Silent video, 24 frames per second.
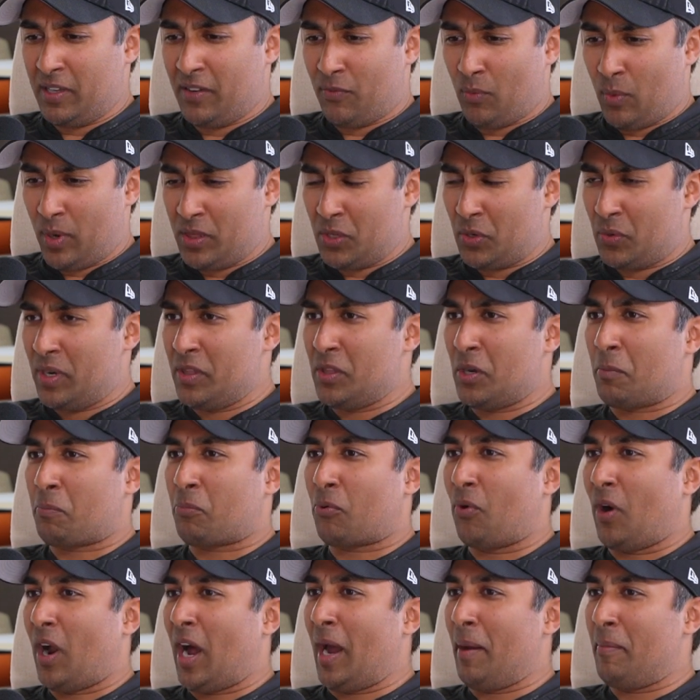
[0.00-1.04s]
of when they're in their
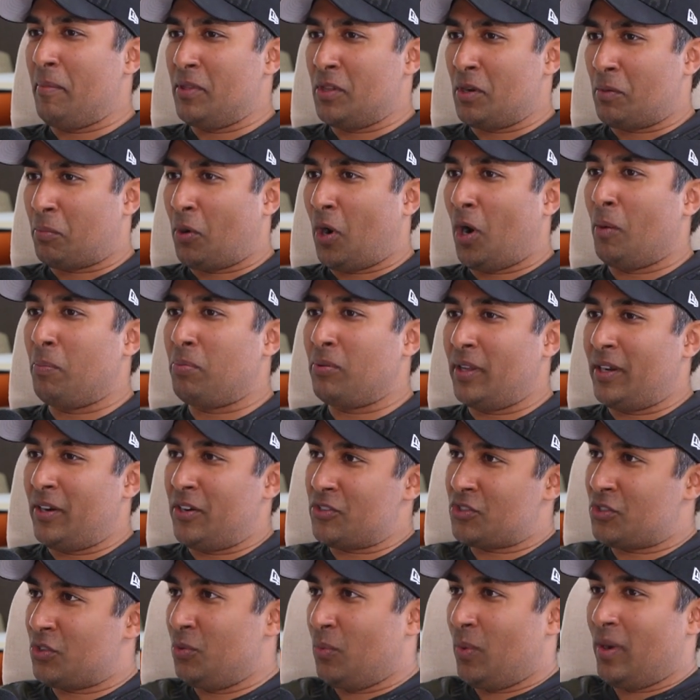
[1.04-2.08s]
prime and they're ball
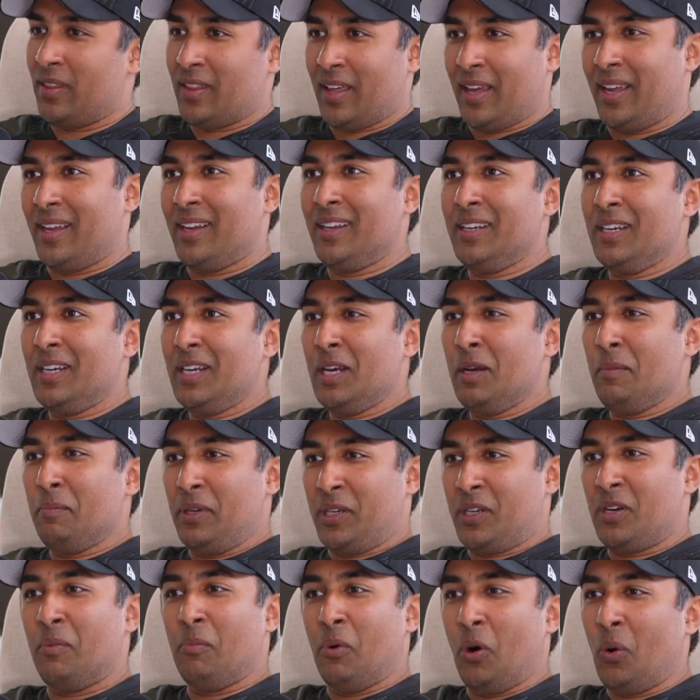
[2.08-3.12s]
players to when they
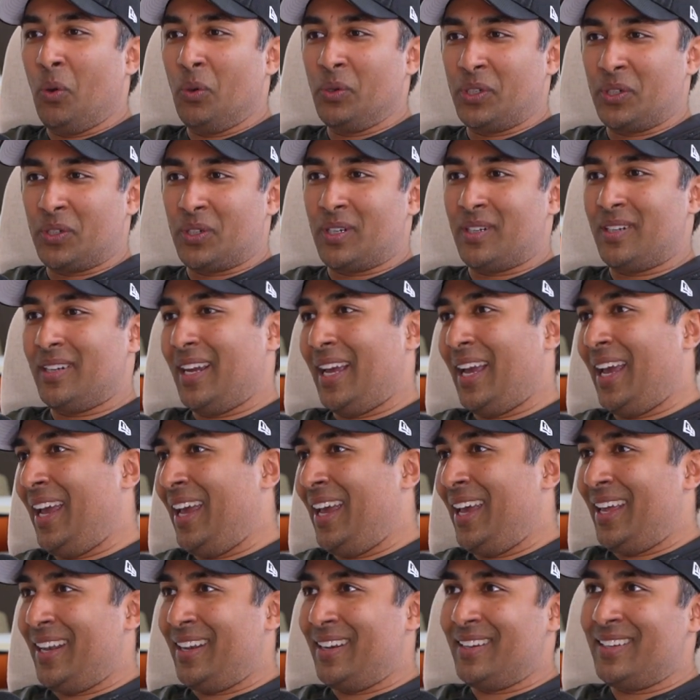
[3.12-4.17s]
become older
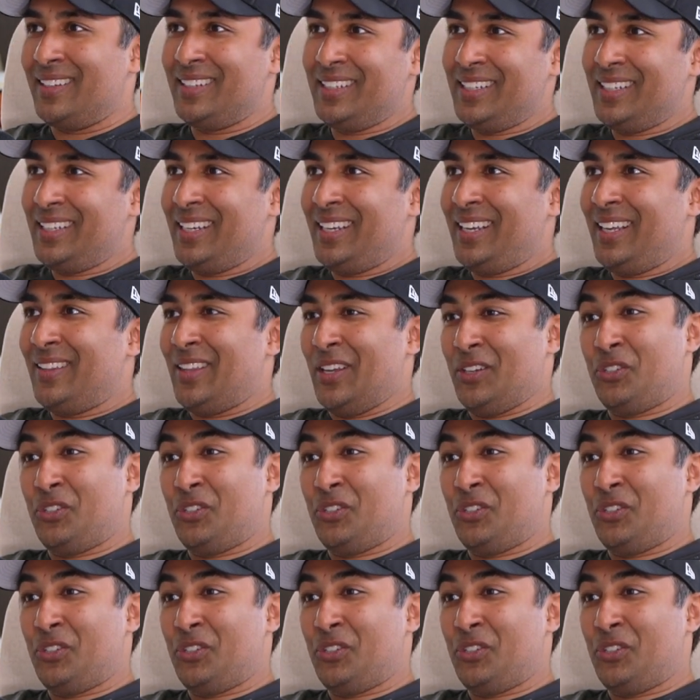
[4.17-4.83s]
and they